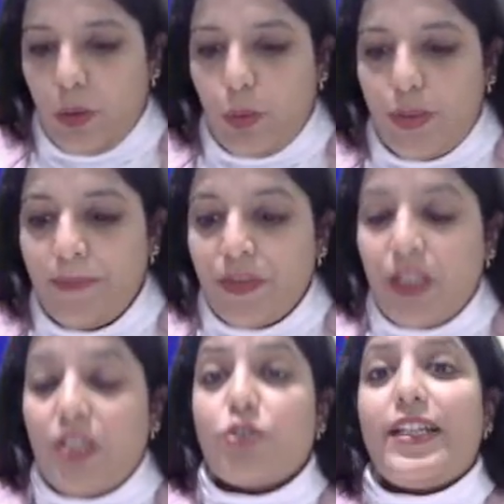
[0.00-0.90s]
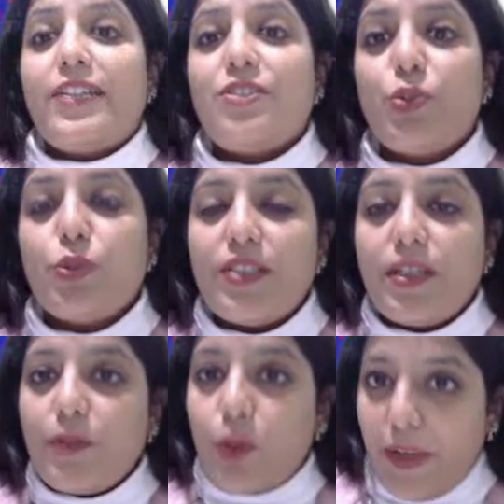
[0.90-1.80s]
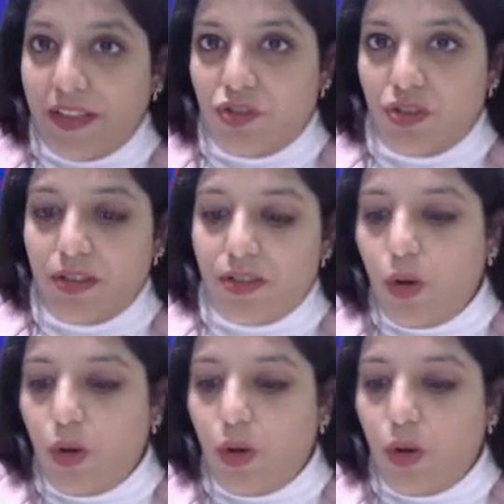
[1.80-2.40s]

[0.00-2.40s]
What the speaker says: Okay, so let's do some questions